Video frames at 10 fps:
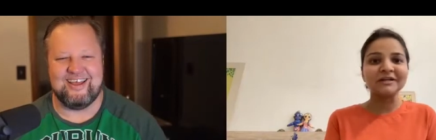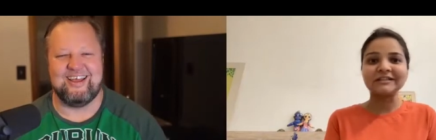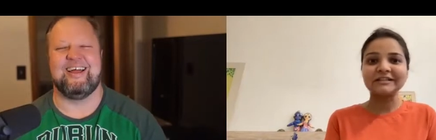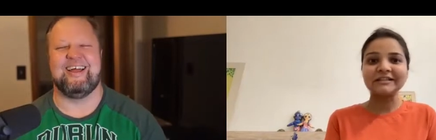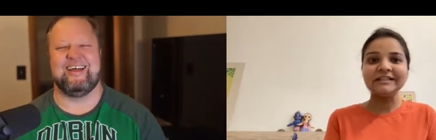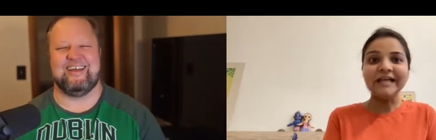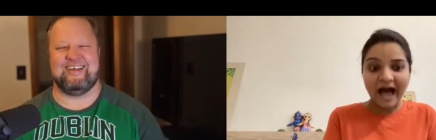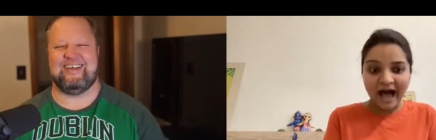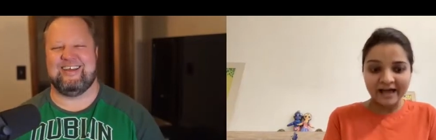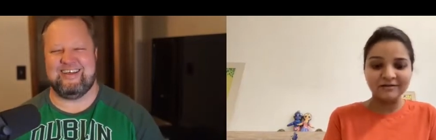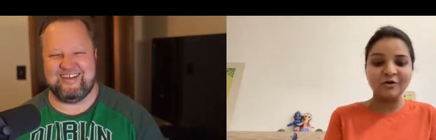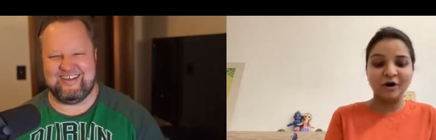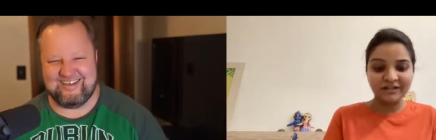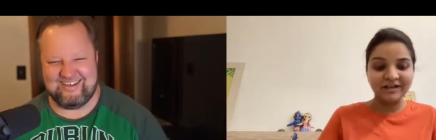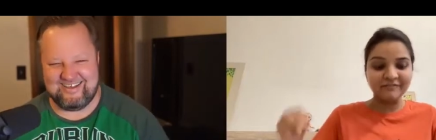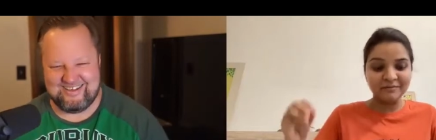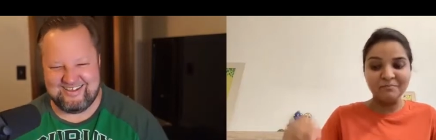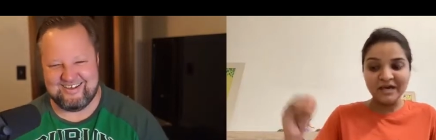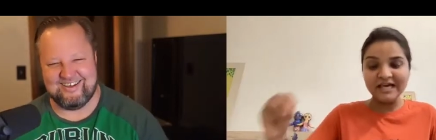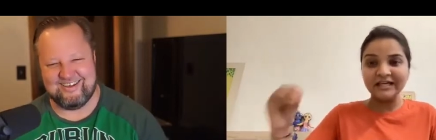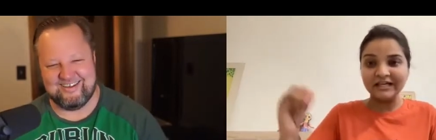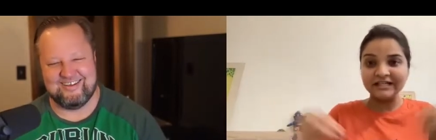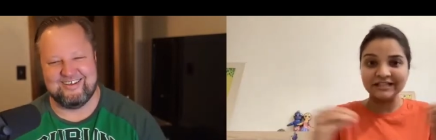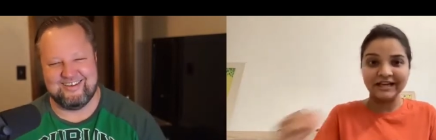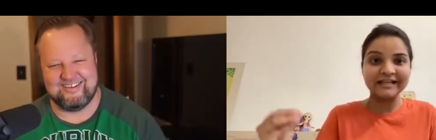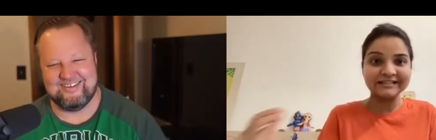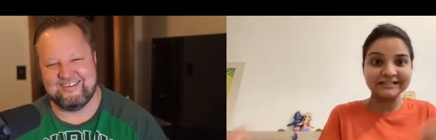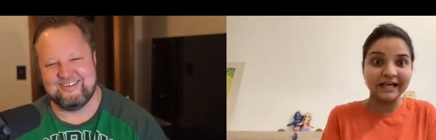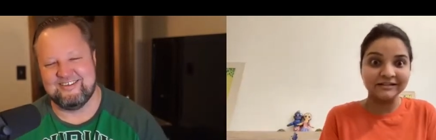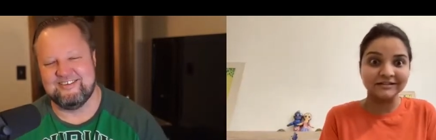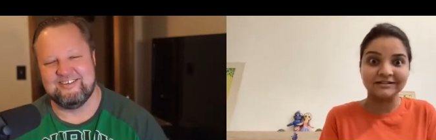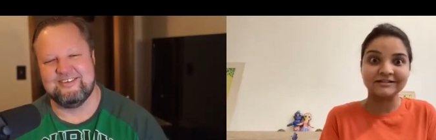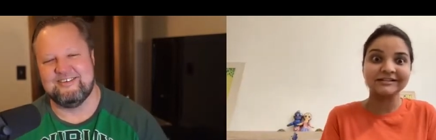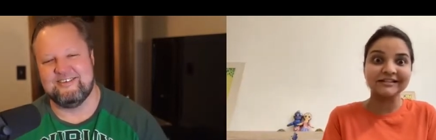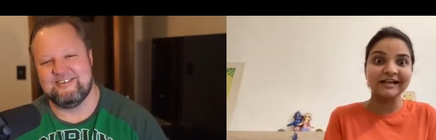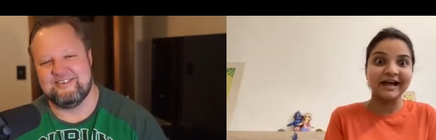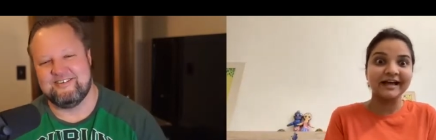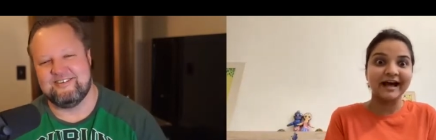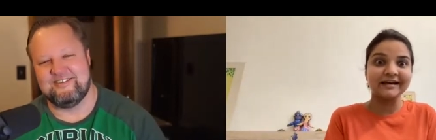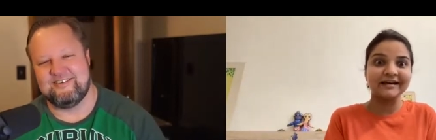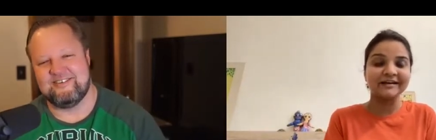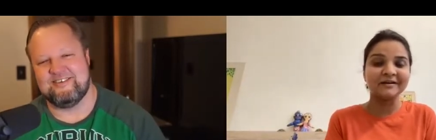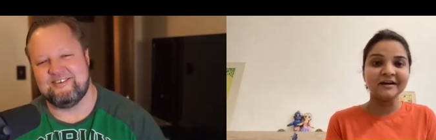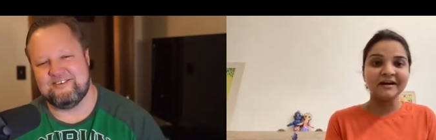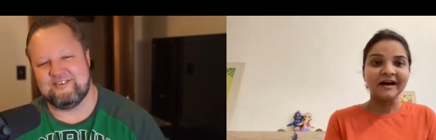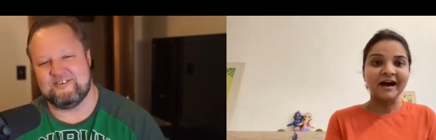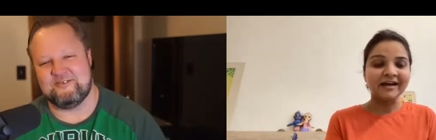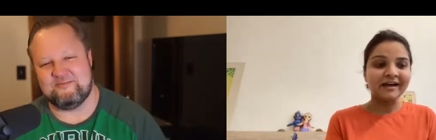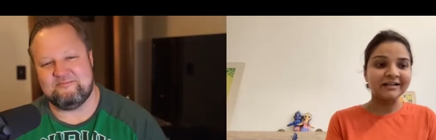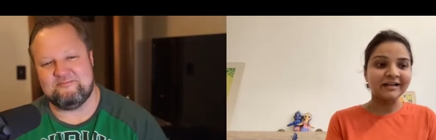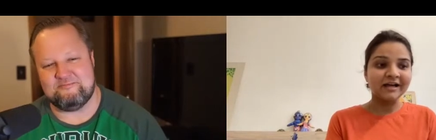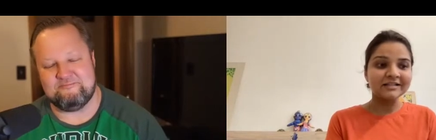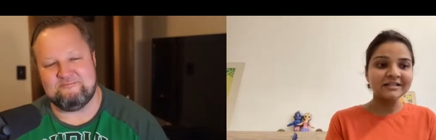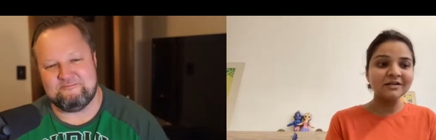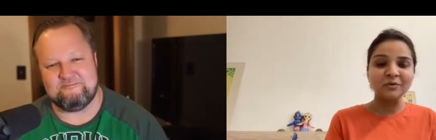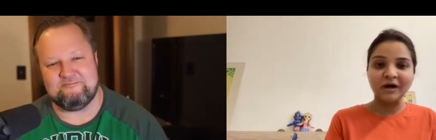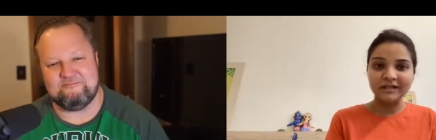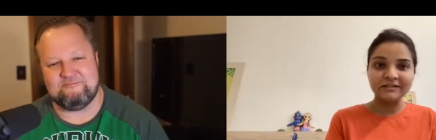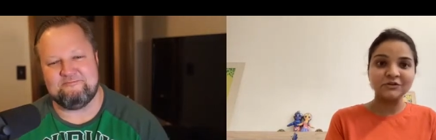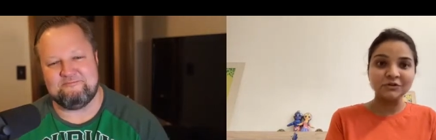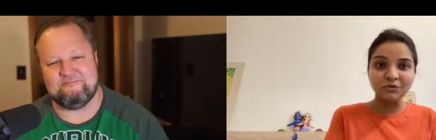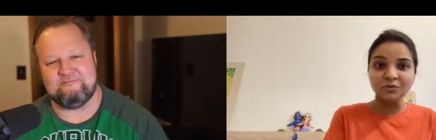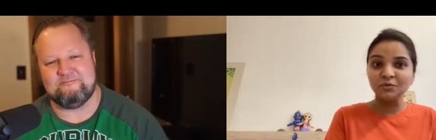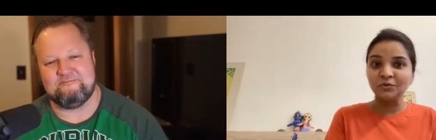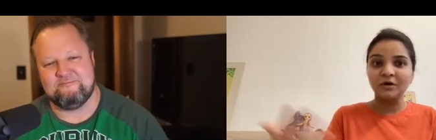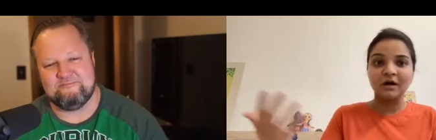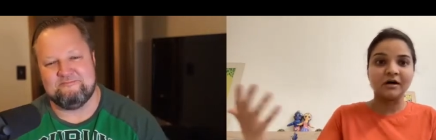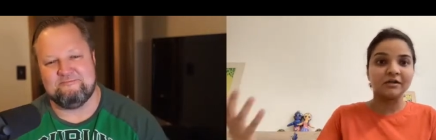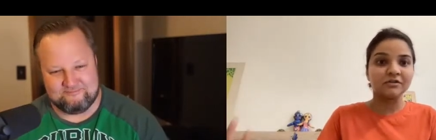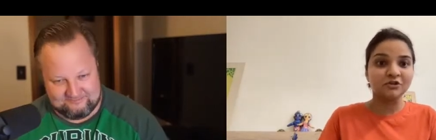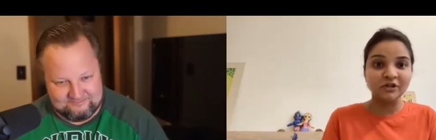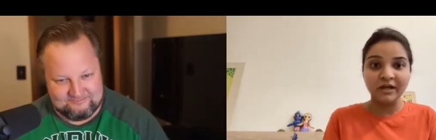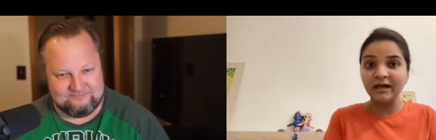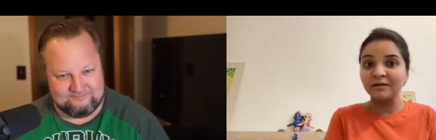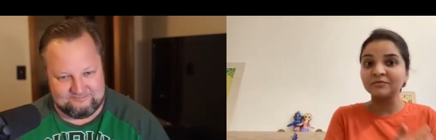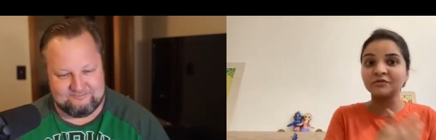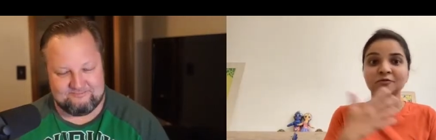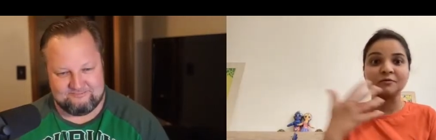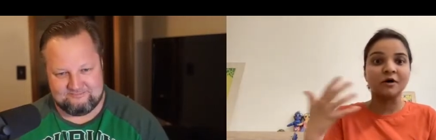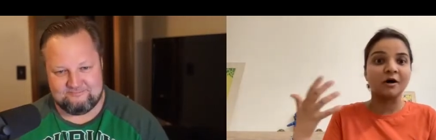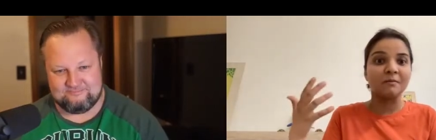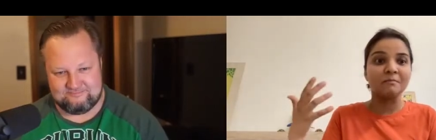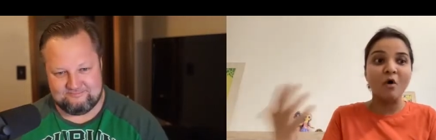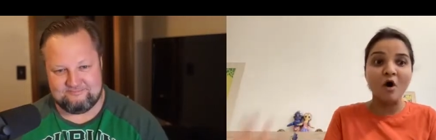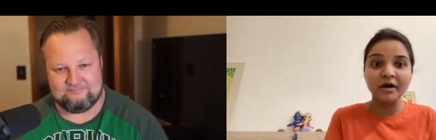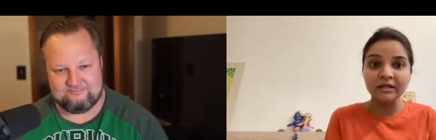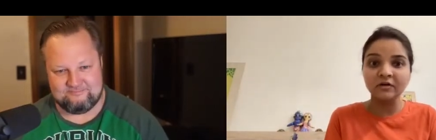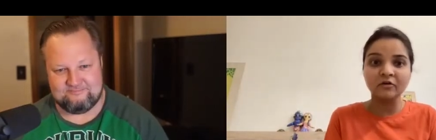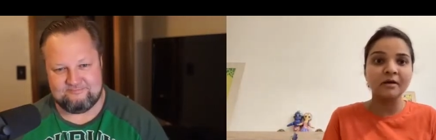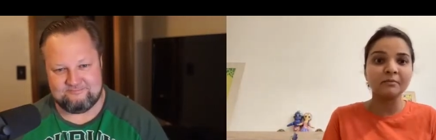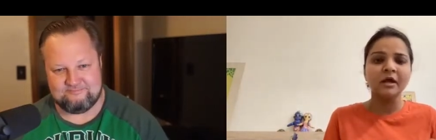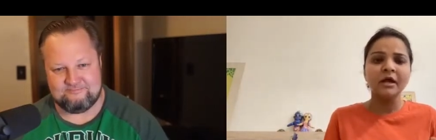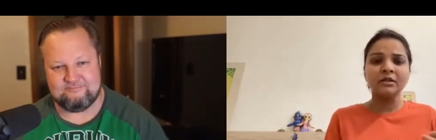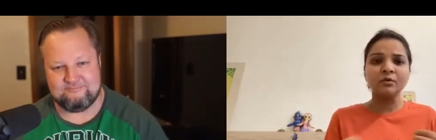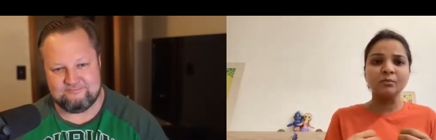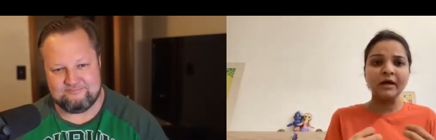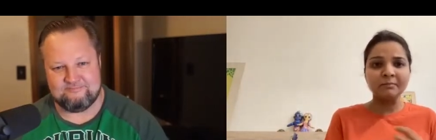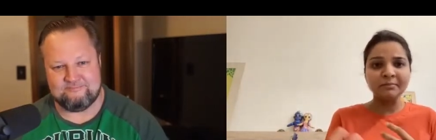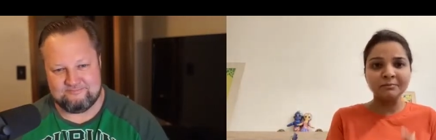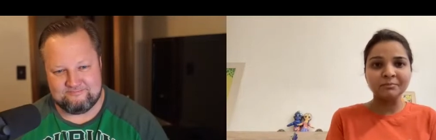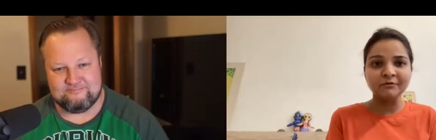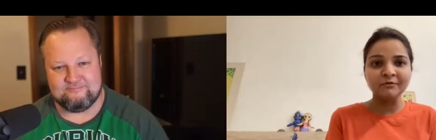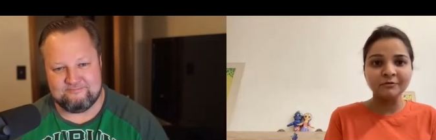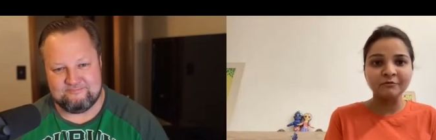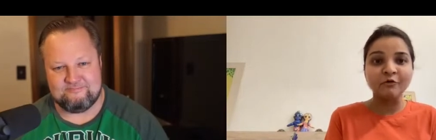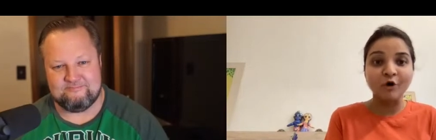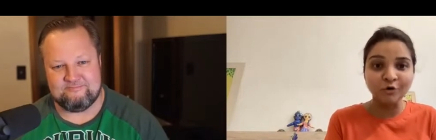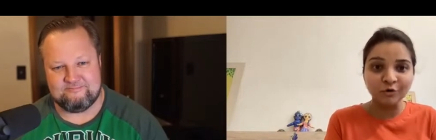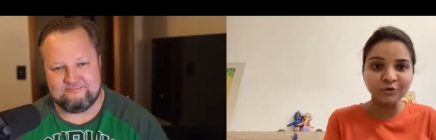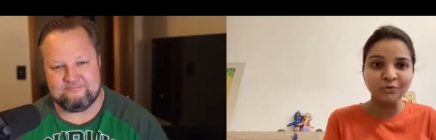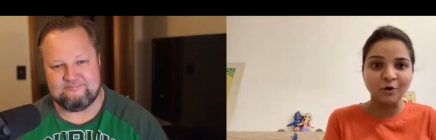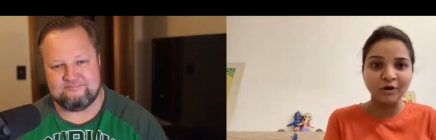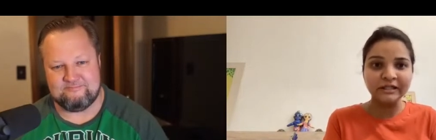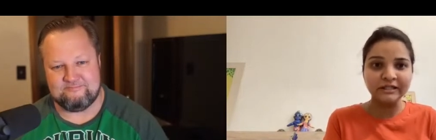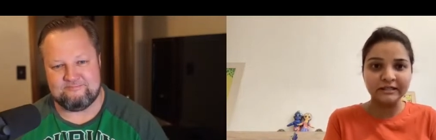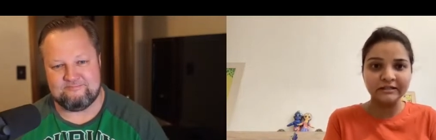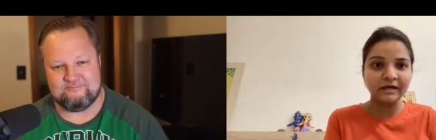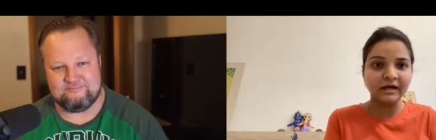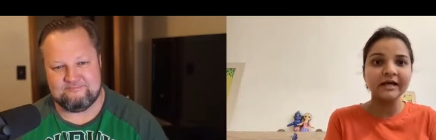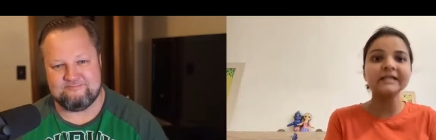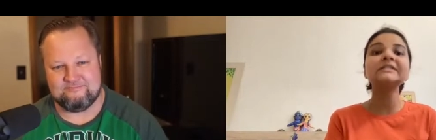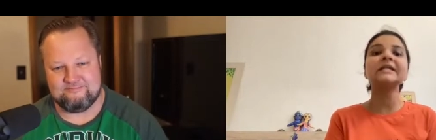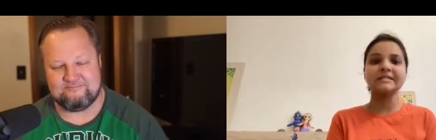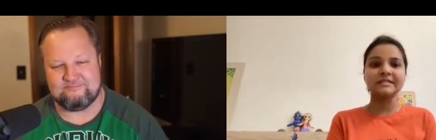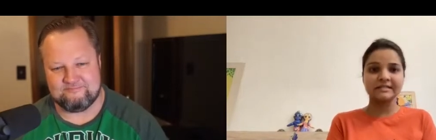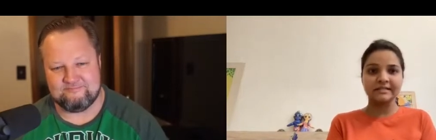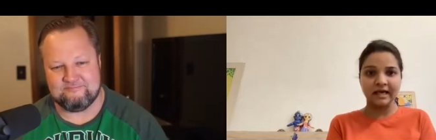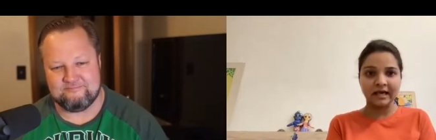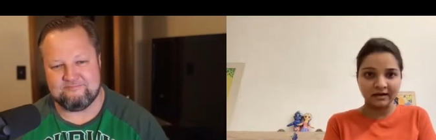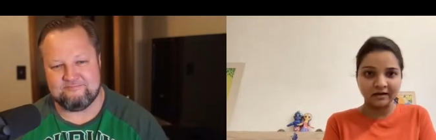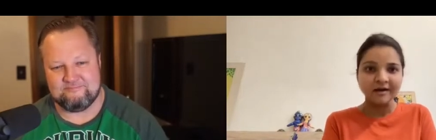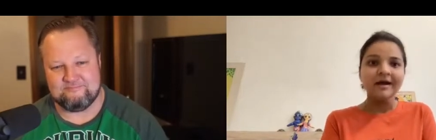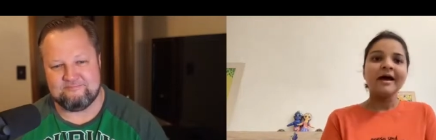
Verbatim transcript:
Speaker 1: But yeah, and not even being in direct sales, still I I I, I, I see you guys, you, uh, James, uh, Morgan, and Graham, the way people follow you all in India is insane.